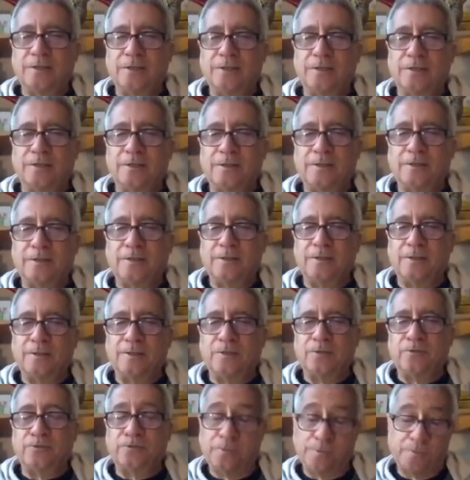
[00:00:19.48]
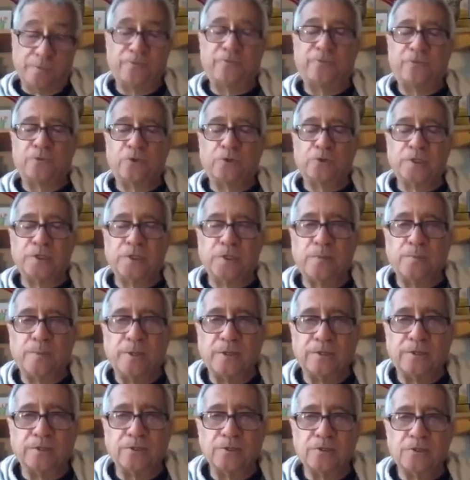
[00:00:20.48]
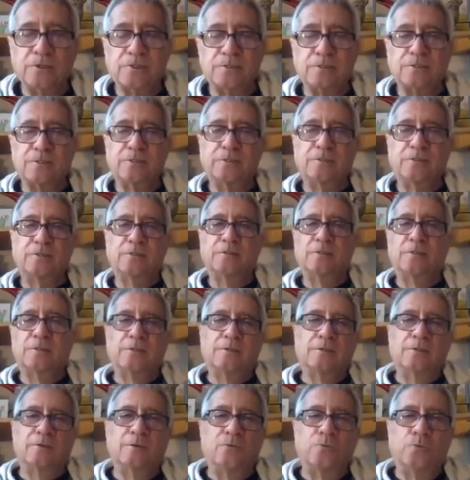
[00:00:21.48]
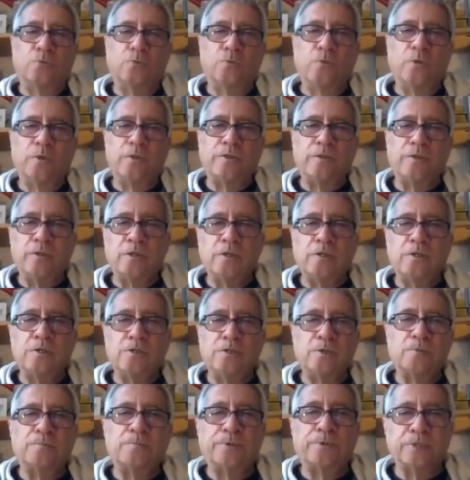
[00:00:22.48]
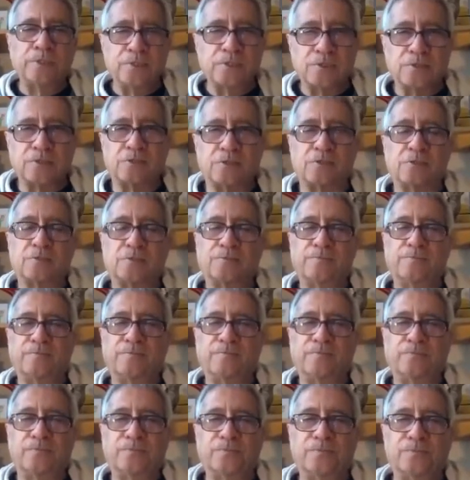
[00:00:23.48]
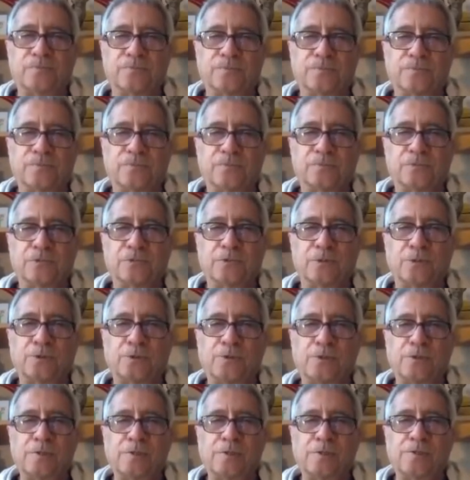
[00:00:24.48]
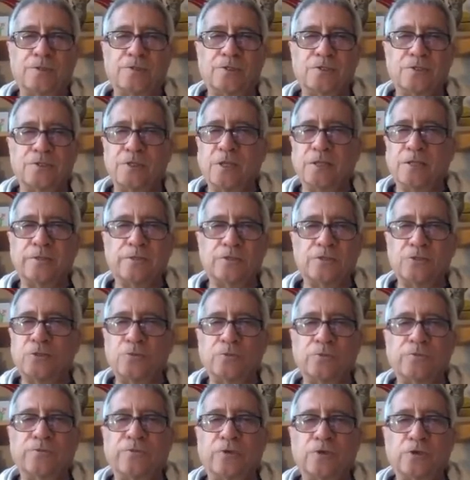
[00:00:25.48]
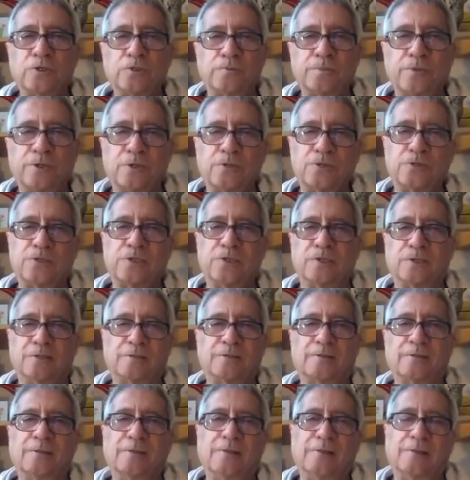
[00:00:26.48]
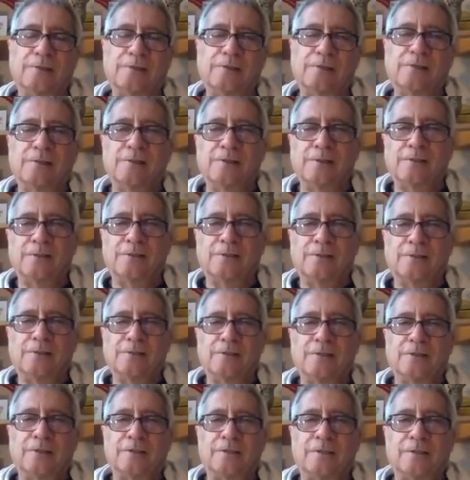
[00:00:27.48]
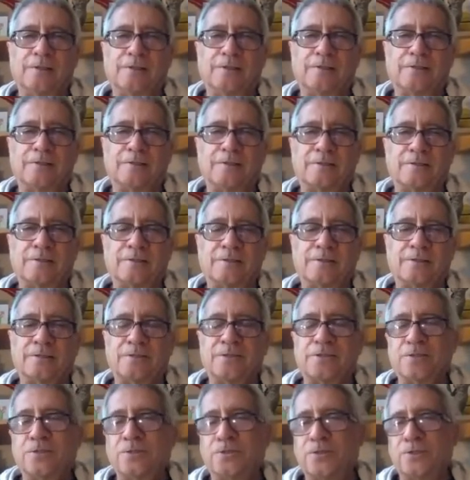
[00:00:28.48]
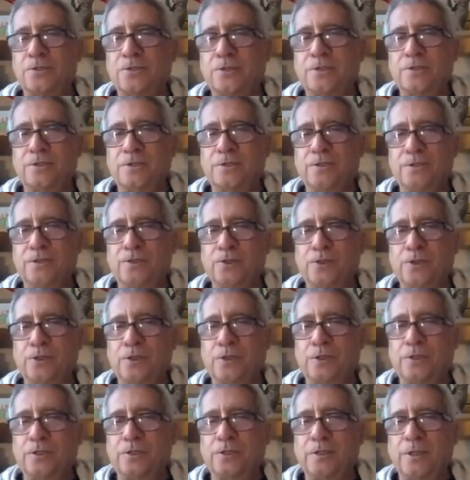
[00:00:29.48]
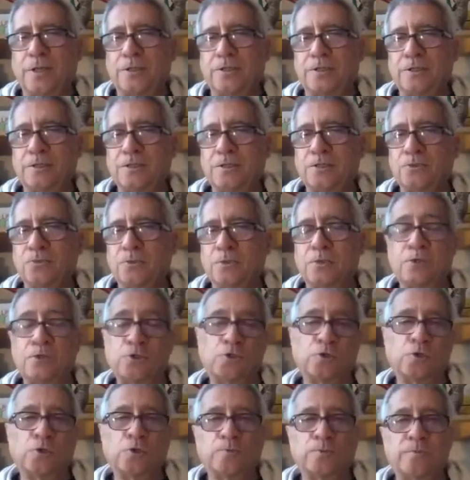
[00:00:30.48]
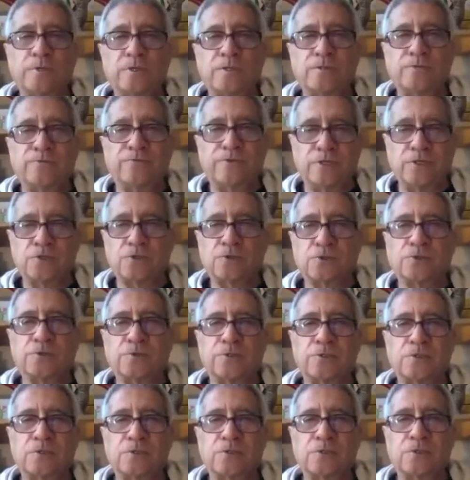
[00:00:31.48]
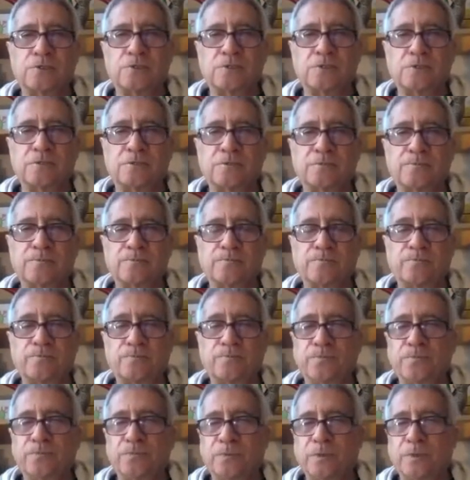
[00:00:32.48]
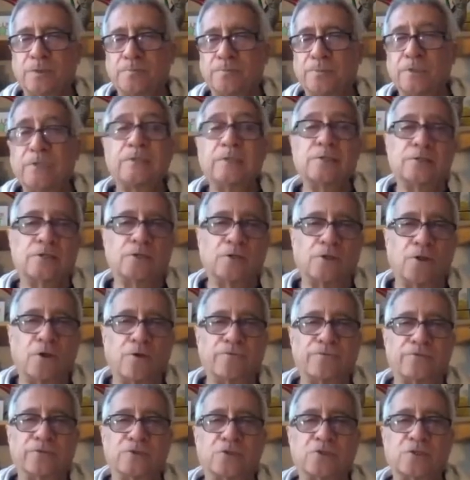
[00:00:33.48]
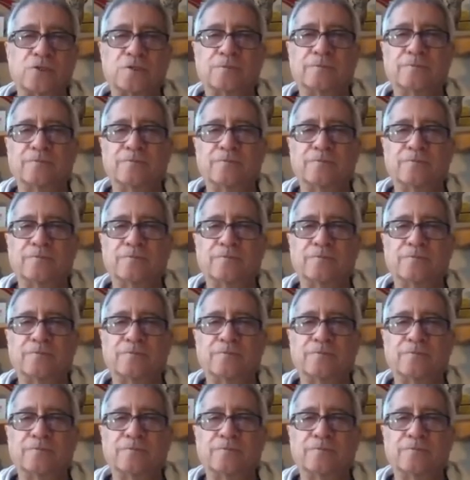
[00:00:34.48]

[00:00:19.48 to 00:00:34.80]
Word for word: uh, from before independence with the Indian princes. Okay, this has nothing to do with foreign policy. Uh, and these were controlled by the viceroy's political office.